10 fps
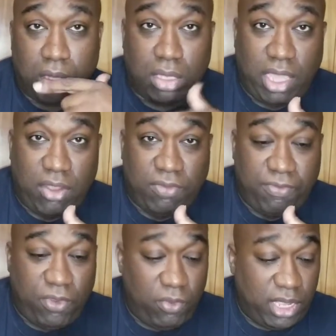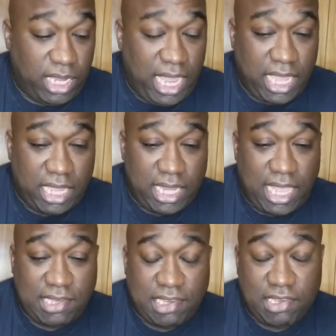Got off the phone with Glock.
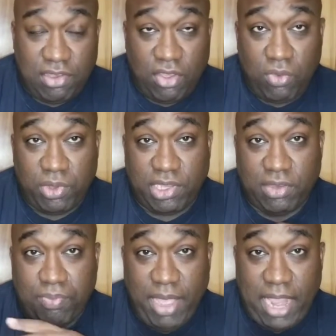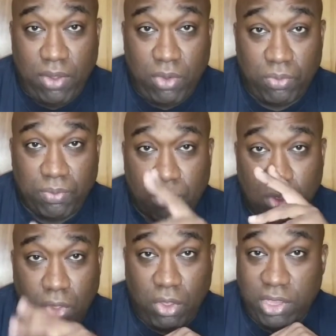Glock says no, with this barrel,
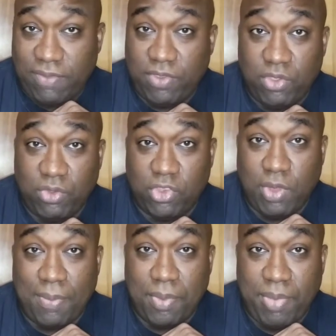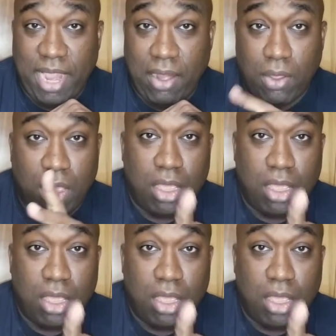all you have to do is swap the barrel.